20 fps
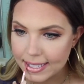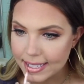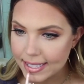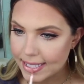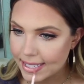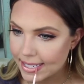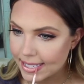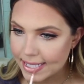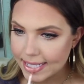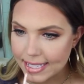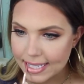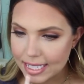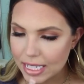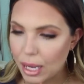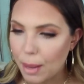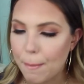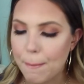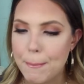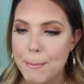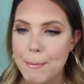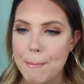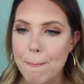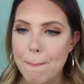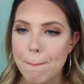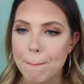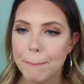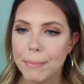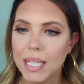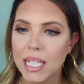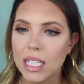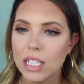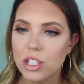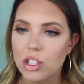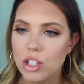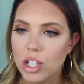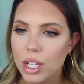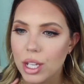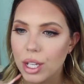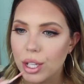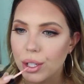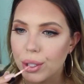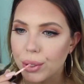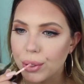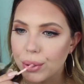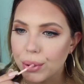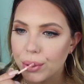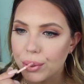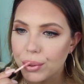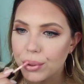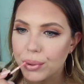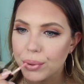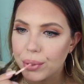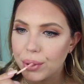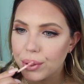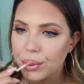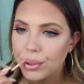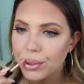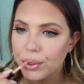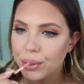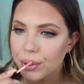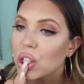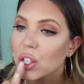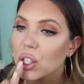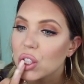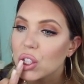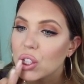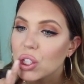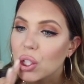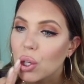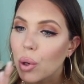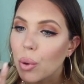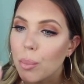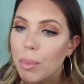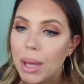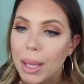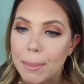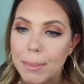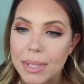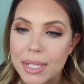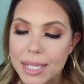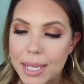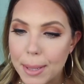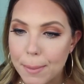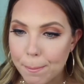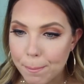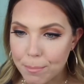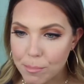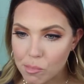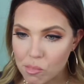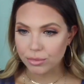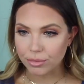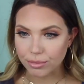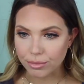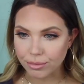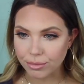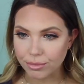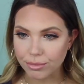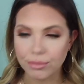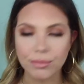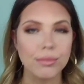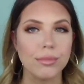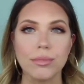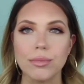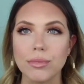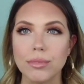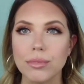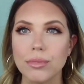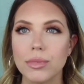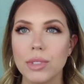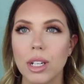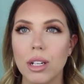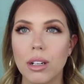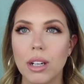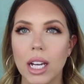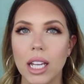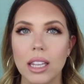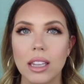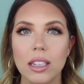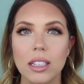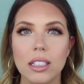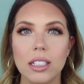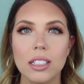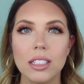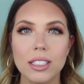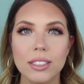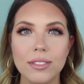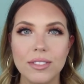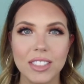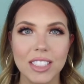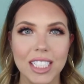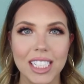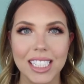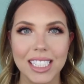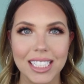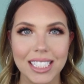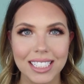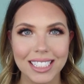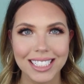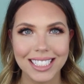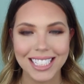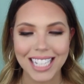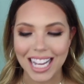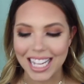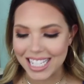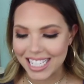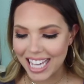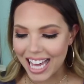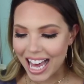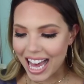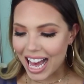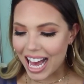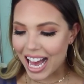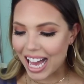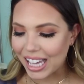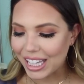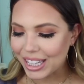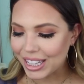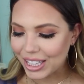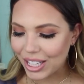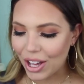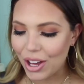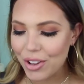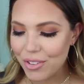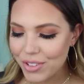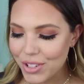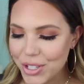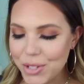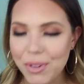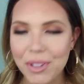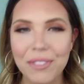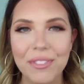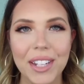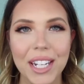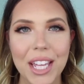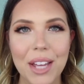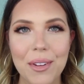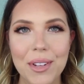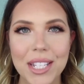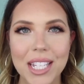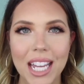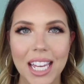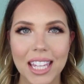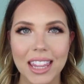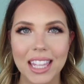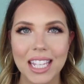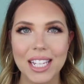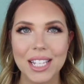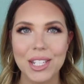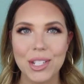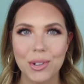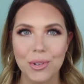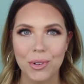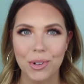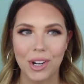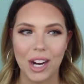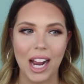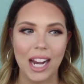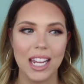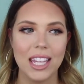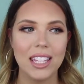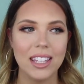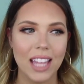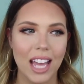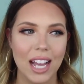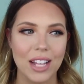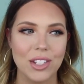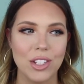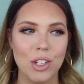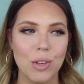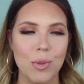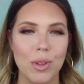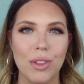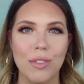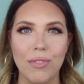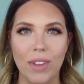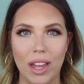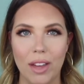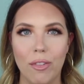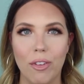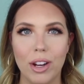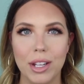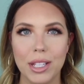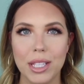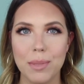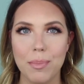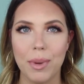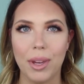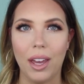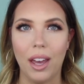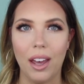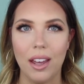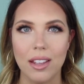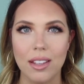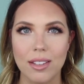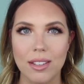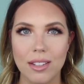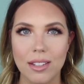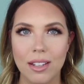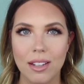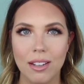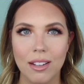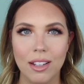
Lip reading: It's just like a peachy nude. So pigmented. Oh, I love that. Yes, I love doing videos like this or anything that has to do with favorites because